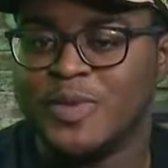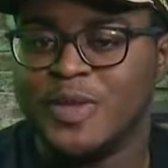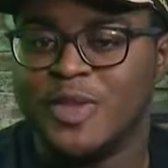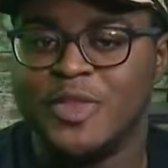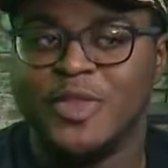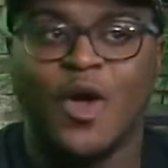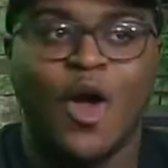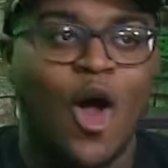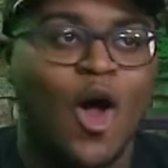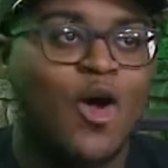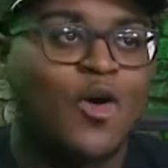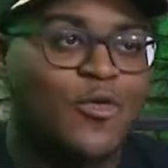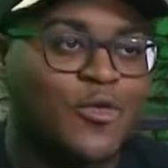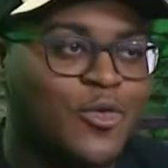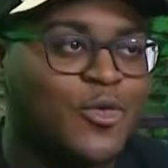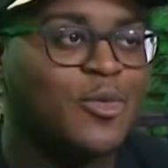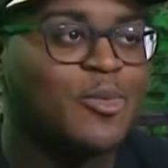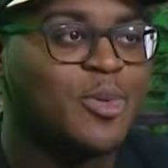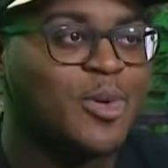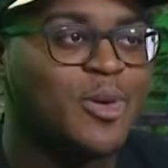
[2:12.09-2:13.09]
There are a
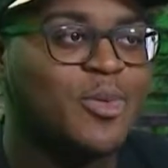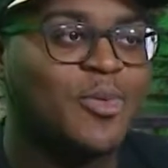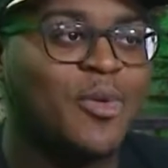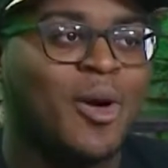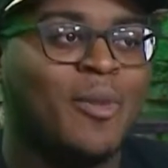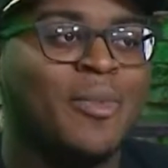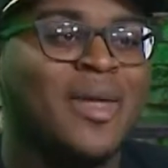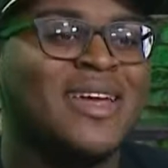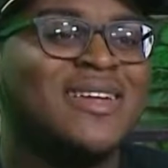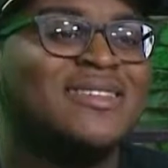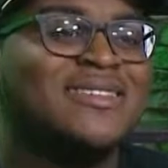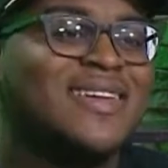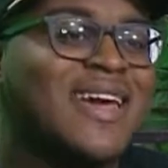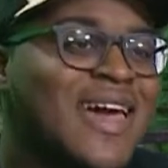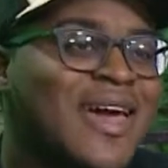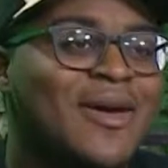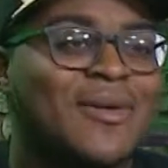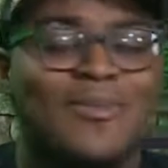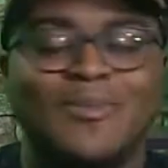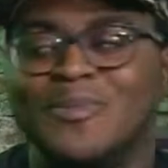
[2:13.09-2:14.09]
few people I'm like,
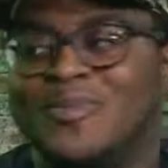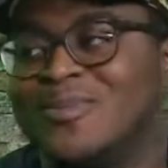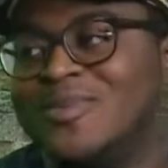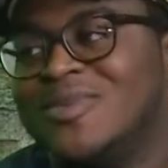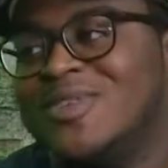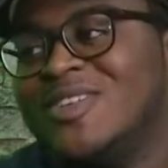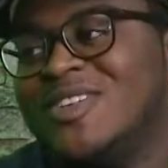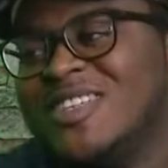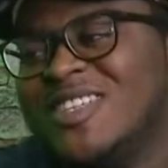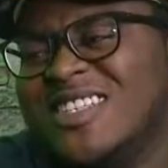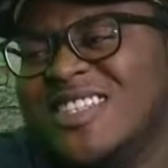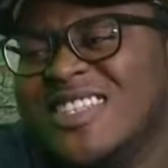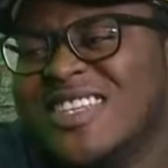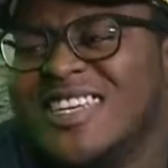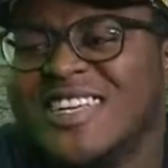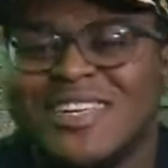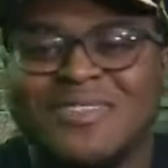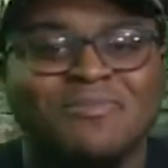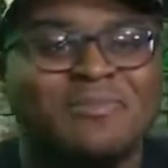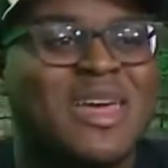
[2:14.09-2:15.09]
damn. He
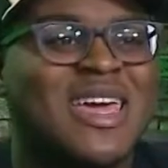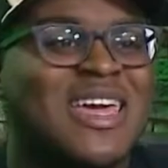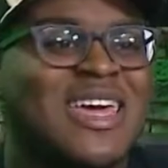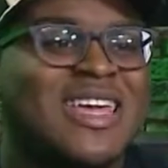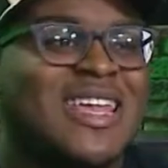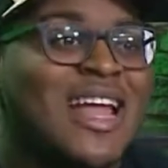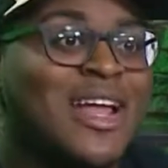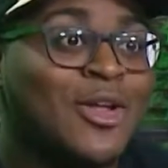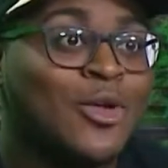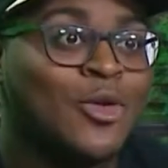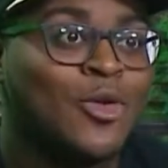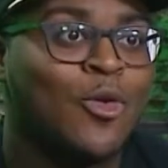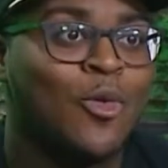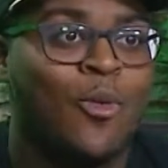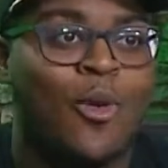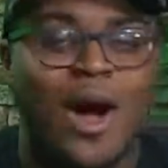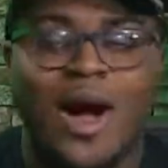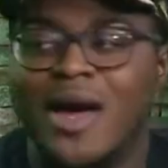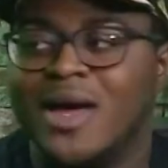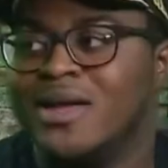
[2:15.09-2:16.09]
didn't make it. I don't know
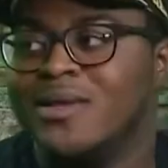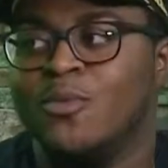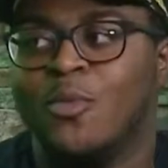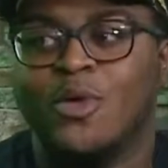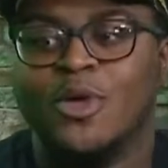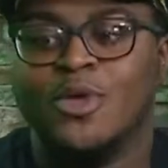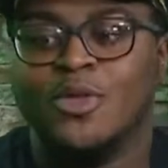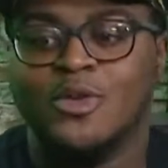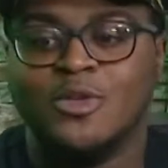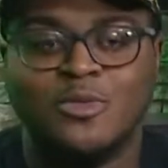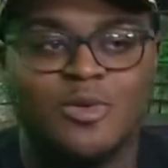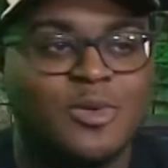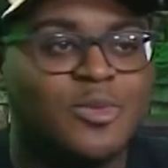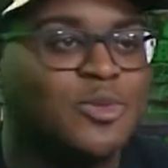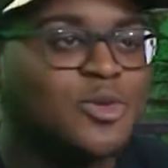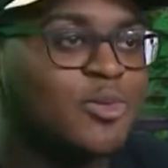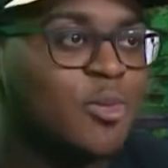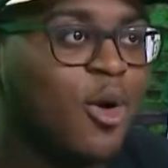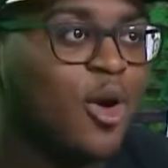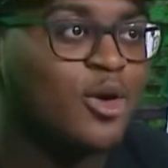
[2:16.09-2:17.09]
why. One of those
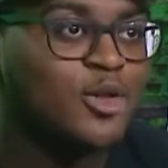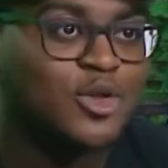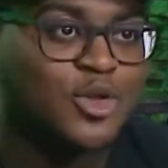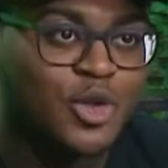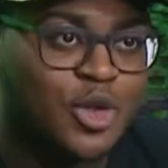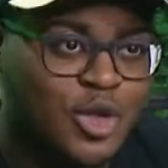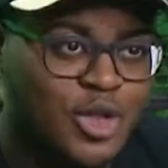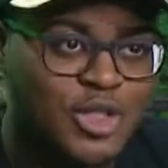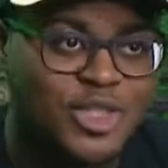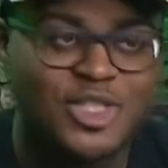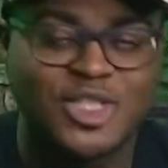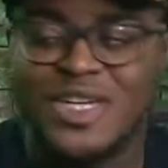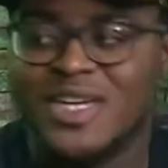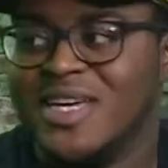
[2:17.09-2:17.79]
people is Paul George.